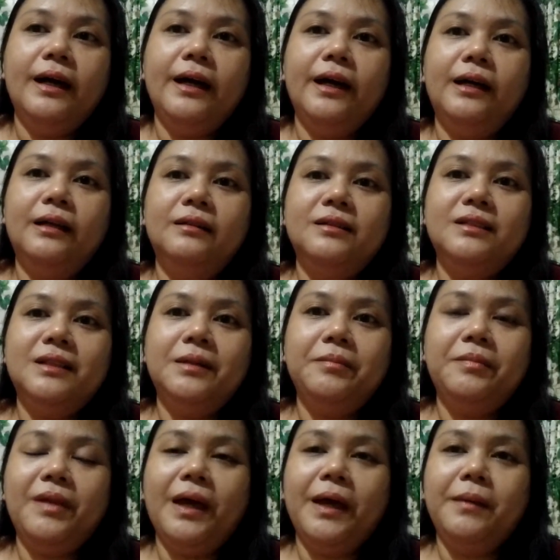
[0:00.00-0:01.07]
And
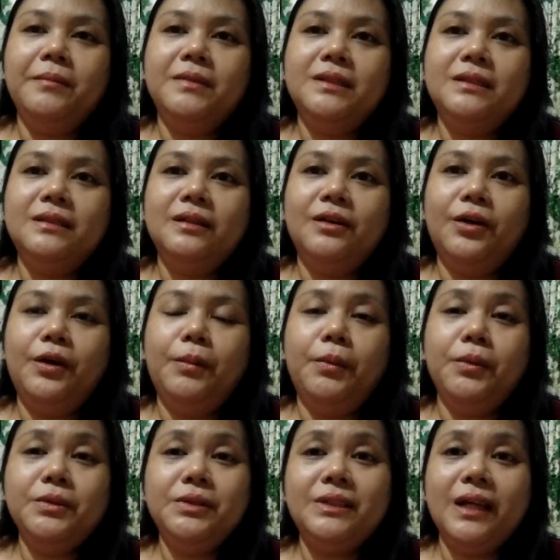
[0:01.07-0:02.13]
sometimes or
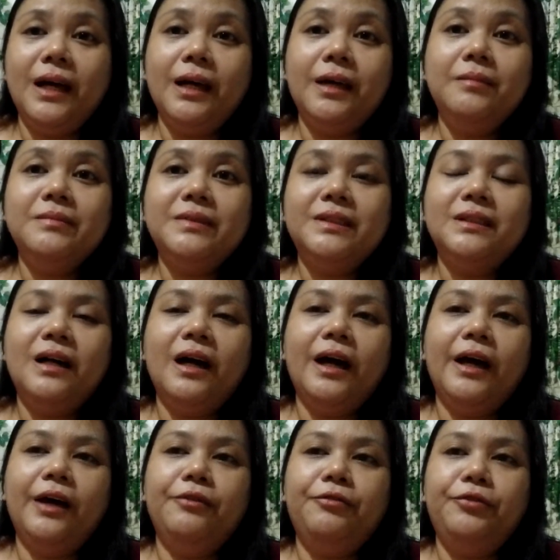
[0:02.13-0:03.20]
most times
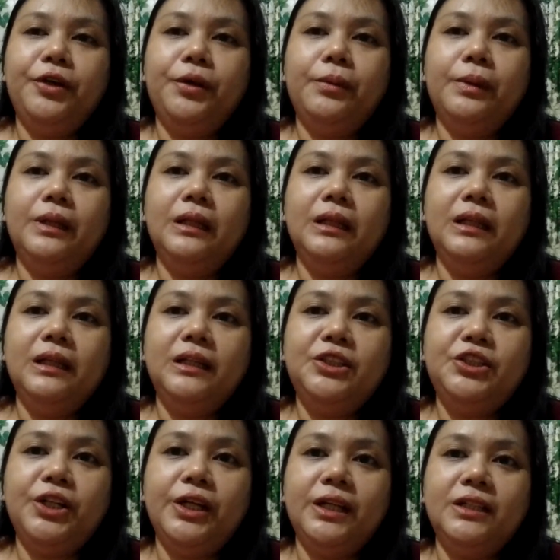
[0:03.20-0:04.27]
I frequently
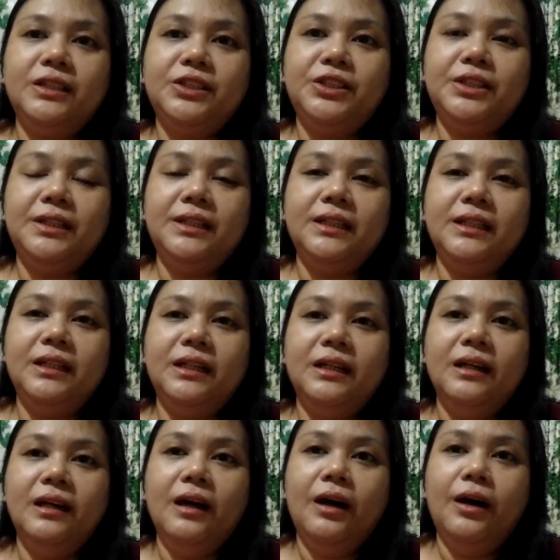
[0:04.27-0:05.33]
change the
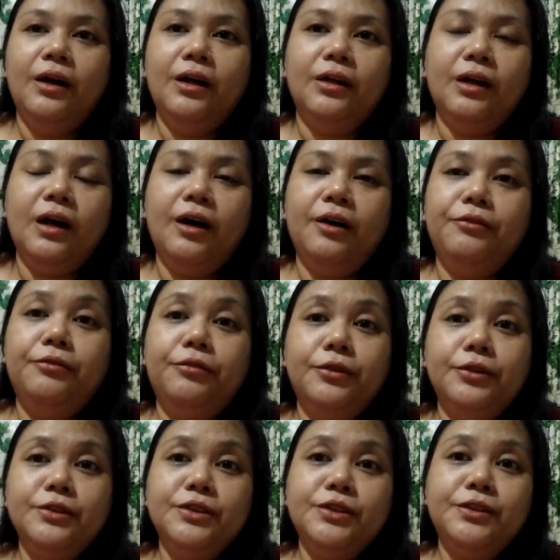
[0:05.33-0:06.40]

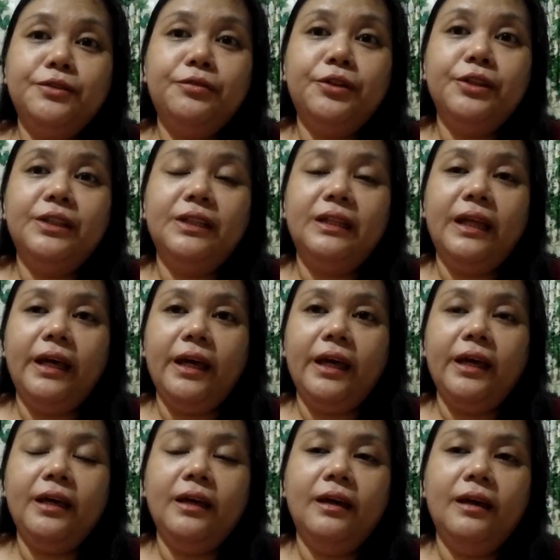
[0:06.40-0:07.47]
verse for the
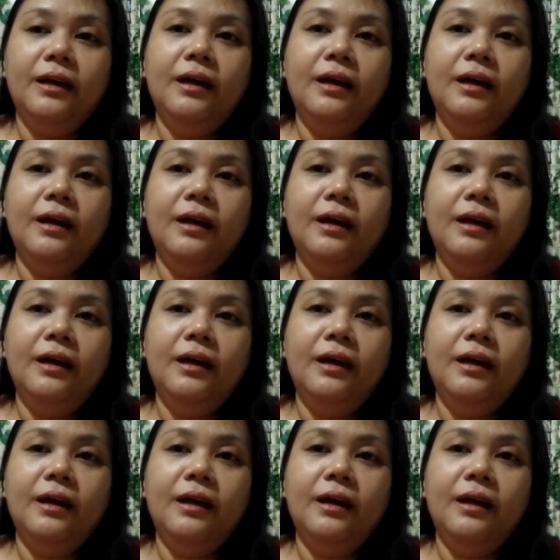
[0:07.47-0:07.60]
day,